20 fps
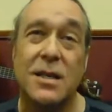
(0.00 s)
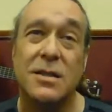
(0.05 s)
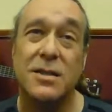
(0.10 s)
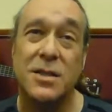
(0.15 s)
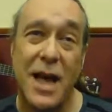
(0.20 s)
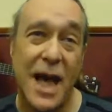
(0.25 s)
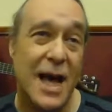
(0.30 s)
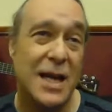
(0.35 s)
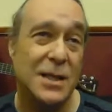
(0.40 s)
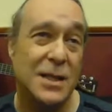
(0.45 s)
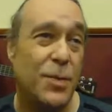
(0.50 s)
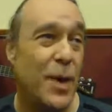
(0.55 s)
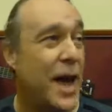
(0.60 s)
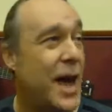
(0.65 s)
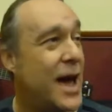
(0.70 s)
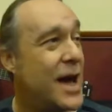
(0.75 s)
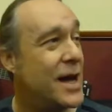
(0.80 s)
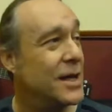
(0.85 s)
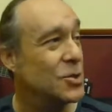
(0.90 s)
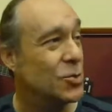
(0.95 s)
jazz
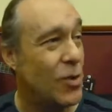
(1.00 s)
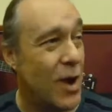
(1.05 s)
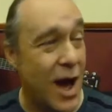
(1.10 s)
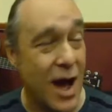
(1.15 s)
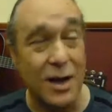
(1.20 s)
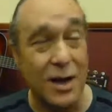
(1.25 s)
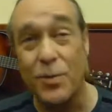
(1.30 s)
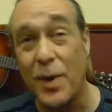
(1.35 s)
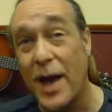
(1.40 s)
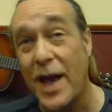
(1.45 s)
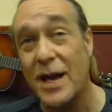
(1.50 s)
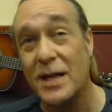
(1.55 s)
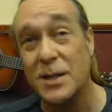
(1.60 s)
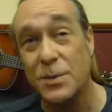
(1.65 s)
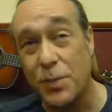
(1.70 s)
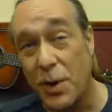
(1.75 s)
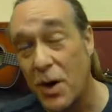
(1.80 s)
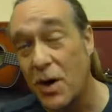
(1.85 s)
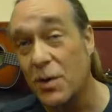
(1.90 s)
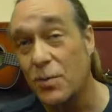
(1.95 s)
bands, rock
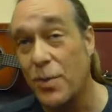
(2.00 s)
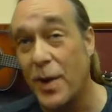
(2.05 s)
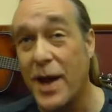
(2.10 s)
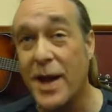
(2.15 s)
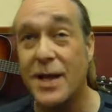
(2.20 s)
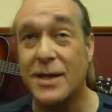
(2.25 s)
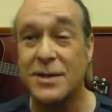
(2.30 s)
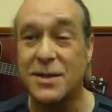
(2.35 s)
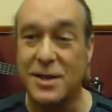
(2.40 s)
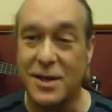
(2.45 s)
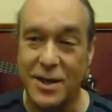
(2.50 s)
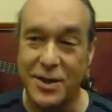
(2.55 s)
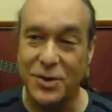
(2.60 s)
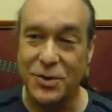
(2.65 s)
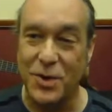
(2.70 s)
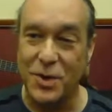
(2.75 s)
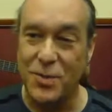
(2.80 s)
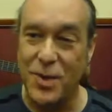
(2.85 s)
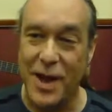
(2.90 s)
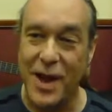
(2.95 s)
bands, punk bands,
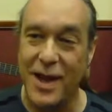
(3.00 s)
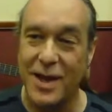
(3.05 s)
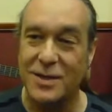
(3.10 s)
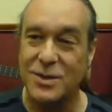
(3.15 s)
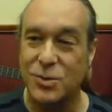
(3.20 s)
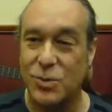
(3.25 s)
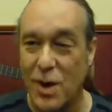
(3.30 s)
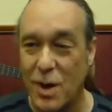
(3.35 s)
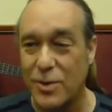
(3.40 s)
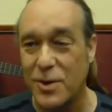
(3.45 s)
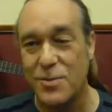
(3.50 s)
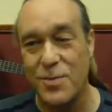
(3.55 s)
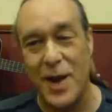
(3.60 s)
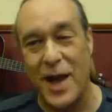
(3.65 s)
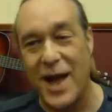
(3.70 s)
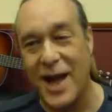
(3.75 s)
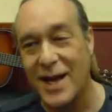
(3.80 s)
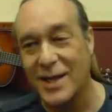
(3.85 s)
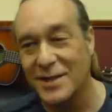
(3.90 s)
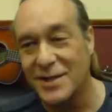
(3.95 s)
country bands, rubber
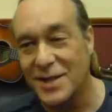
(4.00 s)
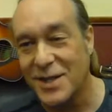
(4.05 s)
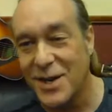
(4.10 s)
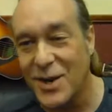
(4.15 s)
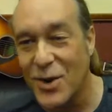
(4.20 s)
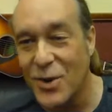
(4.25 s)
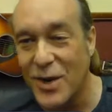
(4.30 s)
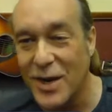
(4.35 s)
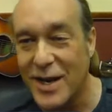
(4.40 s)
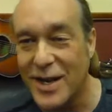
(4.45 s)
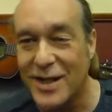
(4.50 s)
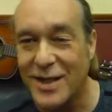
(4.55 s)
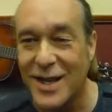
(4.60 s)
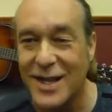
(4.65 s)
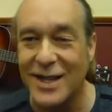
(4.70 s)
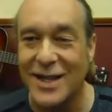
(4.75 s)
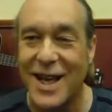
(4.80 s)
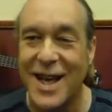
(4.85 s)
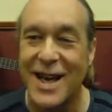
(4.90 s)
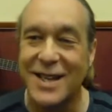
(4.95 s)
bands, you know,
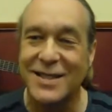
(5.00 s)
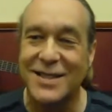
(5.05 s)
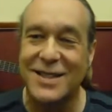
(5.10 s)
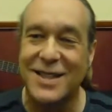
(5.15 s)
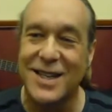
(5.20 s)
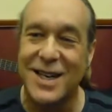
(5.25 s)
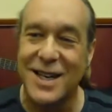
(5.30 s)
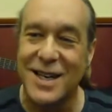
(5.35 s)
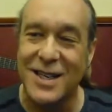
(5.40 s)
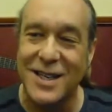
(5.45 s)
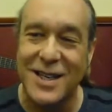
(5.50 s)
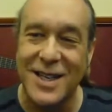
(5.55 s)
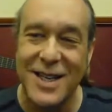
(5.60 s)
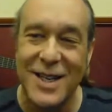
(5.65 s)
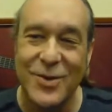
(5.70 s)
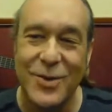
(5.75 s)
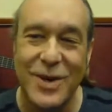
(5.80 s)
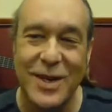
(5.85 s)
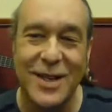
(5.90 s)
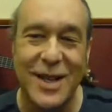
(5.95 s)
anything that uh,
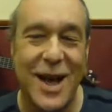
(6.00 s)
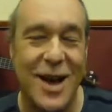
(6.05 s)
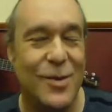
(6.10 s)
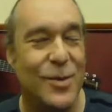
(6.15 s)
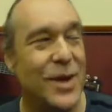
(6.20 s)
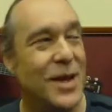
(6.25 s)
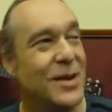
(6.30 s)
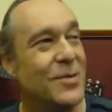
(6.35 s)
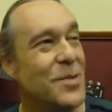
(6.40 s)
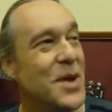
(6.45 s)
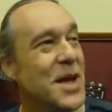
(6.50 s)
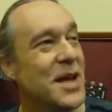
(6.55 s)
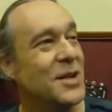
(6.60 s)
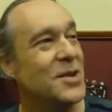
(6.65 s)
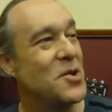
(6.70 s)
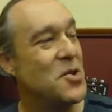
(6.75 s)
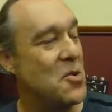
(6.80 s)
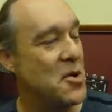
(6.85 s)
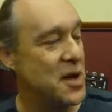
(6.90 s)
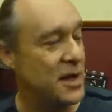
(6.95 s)
would allow me to make
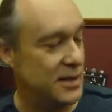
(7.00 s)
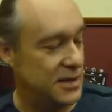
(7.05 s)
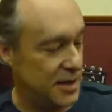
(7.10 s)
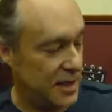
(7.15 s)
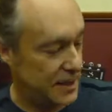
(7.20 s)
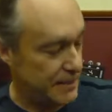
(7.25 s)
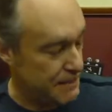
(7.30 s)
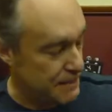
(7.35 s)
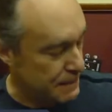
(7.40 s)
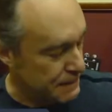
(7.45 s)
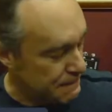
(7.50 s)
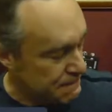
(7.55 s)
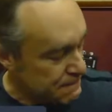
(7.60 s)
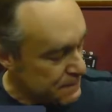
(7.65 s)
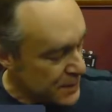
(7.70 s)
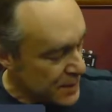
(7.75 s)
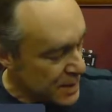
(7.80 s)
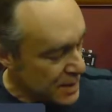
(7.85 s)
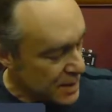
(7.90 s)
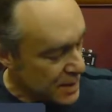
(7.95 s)
noise and,
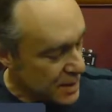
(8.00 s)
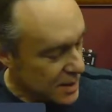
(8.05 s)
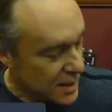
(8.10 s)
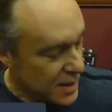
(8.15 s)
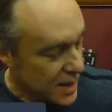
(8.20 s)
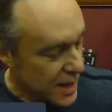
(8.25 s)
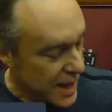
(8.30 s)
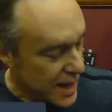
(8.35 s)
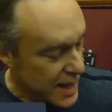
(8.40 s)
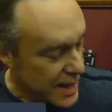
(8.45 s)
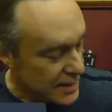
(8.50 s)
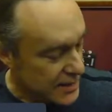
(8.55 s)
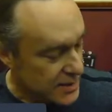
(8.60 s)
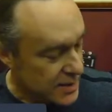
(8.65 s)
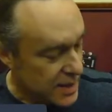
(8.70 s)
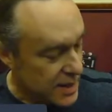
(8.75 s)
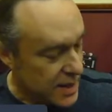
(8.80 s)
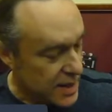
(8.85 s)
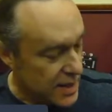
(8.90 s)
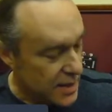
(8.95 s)
and,
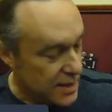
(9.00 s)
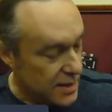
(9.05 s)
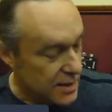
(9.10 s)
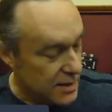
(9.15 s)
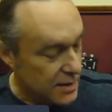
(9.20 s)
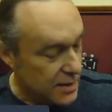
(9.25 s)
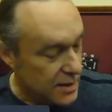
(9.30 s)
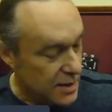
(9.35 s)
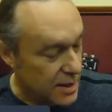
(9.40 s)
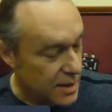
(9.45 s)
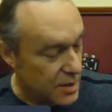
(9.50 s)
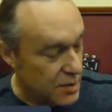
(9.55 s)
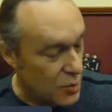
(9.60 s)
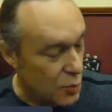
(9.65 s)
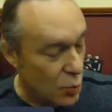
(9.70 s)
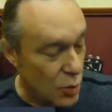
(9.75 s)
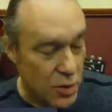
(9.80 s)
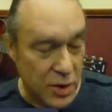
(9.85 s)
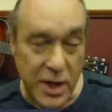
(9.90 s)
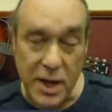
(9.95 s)
uh,
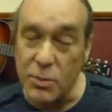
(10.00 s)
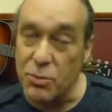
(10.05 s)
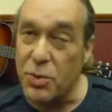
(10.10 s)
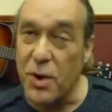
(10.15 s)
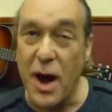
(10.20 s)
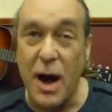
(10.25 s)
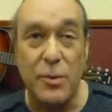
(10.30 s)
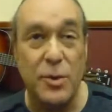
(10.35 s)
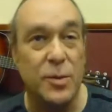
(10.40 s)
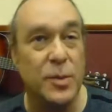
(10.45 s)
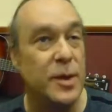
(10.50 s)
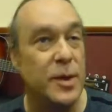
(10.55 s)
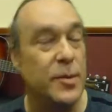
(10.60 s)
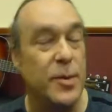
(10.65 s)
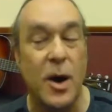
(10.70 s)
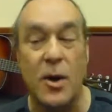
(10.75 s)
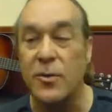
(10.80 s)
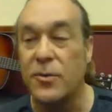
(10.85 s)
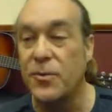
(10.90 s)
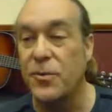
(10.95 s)
working probably
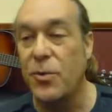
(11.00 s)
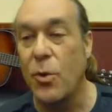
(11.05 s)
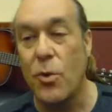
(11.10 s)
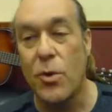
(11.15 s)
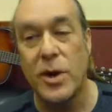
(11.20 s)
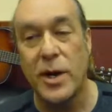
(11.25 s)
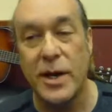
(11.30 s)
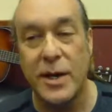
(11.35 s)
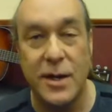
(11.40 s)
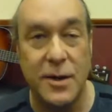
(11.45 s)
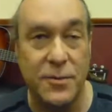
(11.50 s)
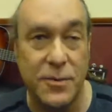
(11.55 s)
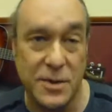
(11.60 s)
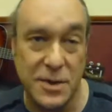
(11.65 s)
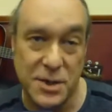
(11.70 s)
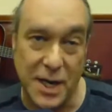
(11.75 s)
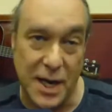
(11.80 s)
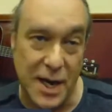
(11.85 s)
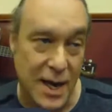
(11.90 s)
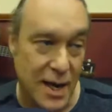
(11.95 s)
about forty
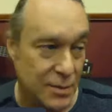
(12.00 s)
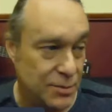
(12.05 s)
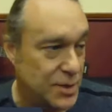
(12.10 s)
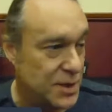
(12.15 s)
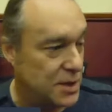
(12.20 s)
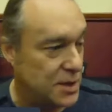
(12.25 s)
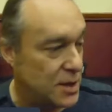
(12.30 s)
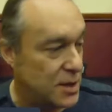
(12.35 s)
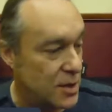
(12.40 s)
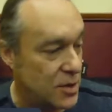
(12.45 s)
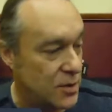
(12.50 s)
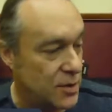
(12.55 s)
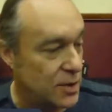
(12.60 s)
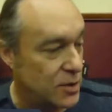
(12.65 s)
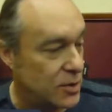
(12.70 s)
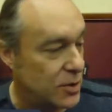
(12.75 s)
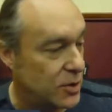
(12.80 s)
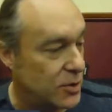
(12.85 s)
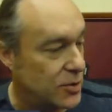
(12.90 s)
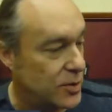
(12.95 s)
different jobs, you know,
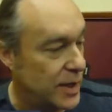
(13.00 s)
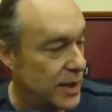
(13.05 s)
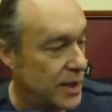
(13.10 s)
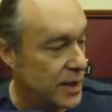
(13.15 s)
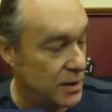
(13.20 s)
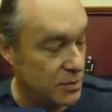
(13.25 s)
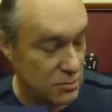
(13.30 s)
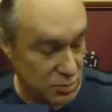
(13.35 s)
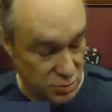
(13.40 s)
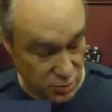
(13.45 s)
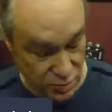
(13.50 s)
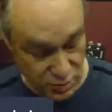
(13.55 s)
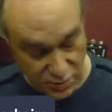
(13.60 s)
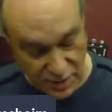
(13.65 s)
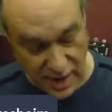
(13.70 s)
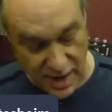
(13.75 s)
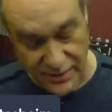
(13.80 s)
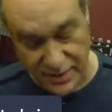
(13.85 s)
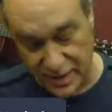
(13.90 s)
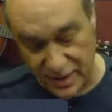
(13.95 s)
including mm.
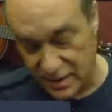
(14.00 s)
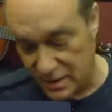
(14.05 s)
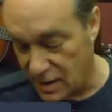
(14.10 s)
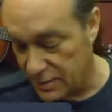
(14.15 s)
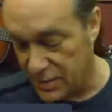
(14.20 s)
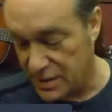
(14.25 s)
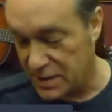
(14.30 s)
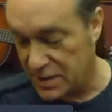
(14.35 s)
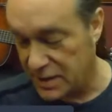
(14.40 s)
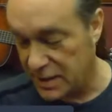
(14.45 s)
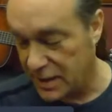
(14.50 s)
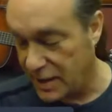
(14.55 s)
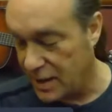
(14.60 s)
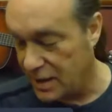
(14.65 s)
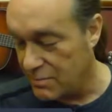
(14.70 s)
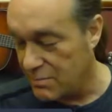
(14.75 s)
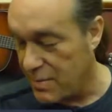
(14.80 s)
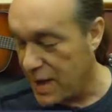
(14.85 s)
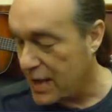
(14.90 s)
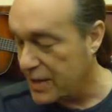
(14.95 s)
driving
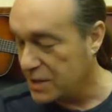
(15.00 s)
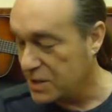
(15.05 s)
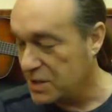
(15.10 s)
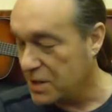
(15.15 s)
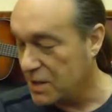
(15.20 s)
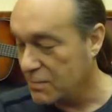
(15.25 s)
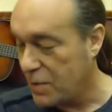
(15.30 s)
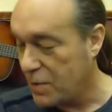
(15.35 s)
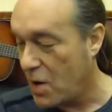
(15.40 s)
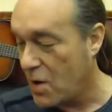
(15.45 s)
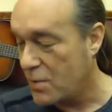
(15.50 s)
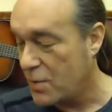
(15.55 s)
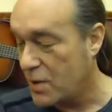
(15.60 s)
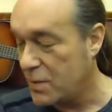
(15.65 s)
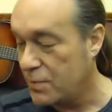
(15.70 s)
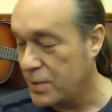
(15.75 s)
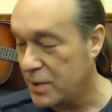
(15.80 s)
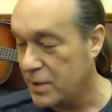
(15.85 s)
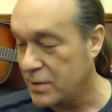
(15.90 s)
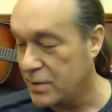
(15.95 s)
limousine, managing
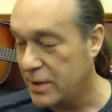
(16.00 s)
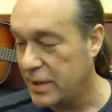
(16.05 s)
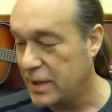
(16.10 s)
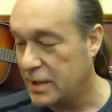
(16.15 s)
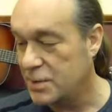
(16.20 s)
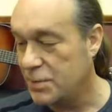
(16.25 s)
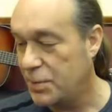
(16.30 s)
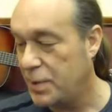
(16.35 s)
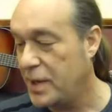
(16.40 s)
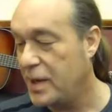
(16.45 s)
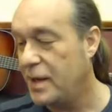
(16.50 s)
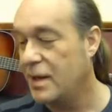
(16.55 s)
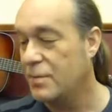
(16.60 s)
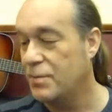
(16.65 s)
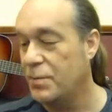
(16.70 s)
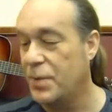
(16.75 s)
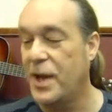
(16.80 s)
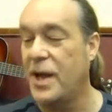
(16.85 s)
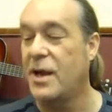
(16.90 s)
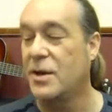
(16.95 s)
apartment buildings, being a
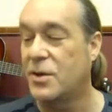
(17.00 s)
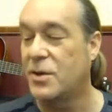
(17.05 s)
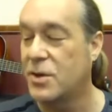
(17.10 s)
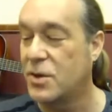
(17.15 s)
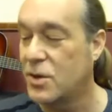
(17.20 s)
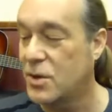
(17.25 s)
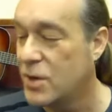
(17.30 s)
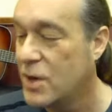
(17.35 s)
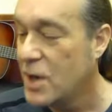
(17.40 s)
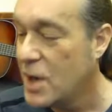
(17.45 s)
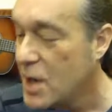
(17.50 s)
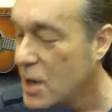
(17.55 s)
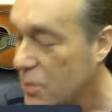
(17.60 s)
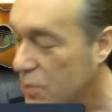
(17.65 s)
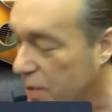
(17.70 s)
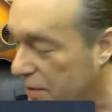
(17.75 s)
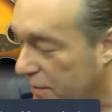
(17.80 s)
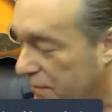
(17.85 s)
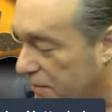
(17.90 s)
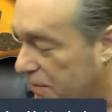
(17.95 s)
painter,
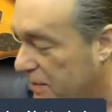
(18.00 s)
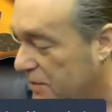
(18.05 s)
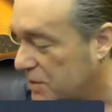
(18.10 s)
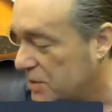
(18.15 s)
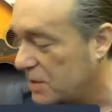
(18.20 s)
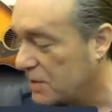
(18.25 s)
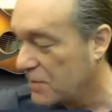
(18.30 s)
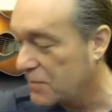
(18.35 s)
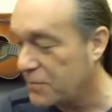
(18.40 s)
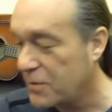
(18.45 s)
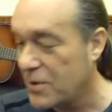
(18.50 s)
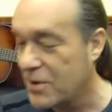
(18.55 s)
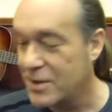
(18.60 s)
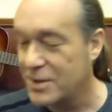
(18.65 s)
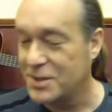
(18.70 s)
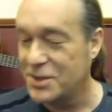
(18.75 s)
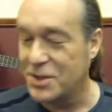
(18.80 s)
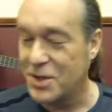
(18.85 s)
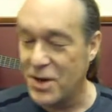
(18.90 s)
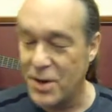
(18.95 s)
refinishing
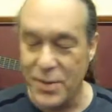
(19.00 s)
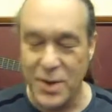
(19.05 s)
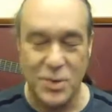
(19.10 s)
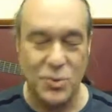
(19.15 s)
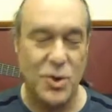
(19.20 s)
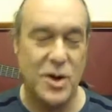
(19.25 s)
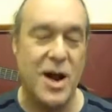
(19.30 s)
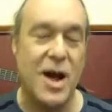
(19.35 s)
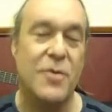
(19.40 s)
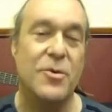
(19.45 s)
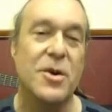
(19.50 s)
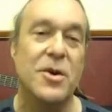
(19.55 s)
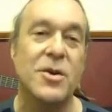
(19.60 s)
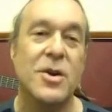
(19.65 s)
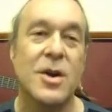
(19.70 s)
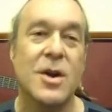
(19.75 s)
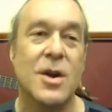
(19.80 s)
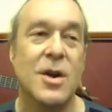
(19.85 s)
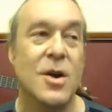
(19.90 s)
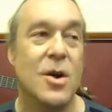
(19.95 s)
furniture. I mean, whatever
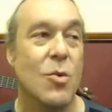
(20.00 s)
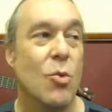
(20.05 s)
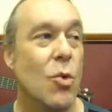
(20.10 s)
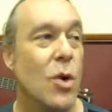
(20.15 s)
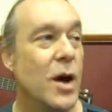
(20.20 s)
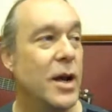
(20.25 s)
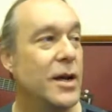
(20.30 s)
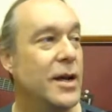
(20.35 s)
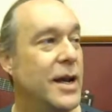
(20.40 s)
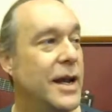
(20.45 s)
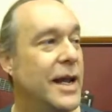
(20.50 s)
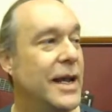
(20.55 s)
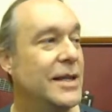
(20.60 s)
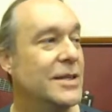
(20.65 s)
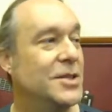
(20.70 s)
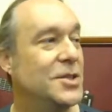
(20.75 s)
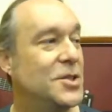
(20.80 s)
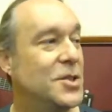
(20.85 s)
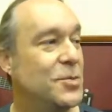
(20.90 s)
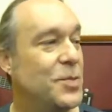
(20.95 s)
one
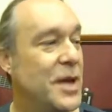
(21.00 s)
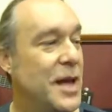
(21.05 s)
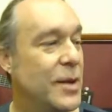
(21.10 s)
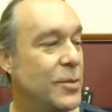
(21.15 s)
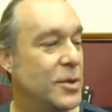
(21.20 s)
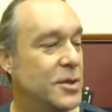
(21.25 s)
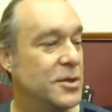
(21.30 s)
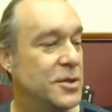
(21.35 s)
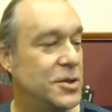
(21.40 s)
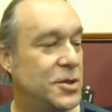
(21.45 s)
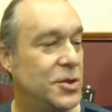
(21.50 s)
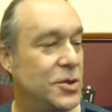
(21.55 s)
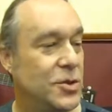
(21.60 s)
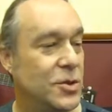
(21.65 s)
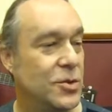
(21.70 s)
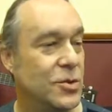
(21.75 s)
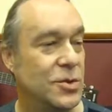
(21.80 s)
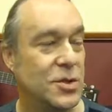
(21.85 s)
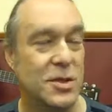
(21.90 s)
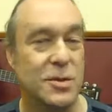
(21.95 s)
needs to be able
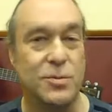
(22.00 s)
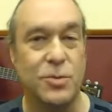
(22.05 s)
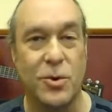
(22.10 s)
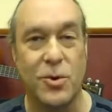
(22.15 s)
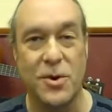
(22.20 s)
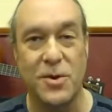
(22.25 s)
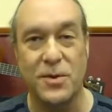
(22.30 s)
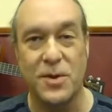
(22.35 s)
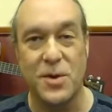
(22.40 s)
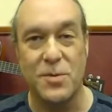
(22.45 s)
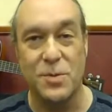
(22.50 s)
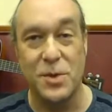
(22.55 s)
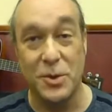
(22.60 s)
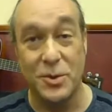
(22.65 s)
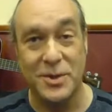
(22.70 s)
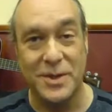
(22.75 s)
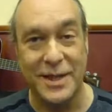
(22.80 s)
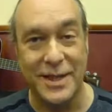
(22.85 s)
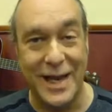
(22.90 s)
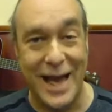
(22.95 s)
to support their
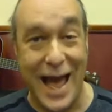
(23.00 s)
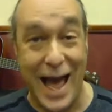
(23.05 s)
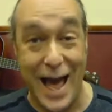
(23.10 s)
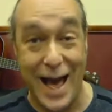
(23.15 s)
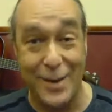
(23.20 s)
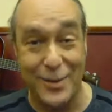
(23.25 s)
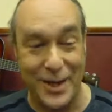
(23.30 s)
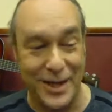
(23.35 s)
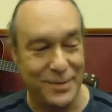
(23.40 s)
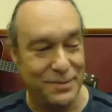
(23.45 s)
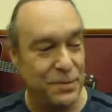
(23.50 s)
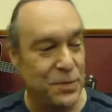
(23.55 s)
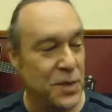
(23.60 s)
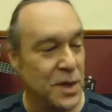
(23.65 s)
music habit.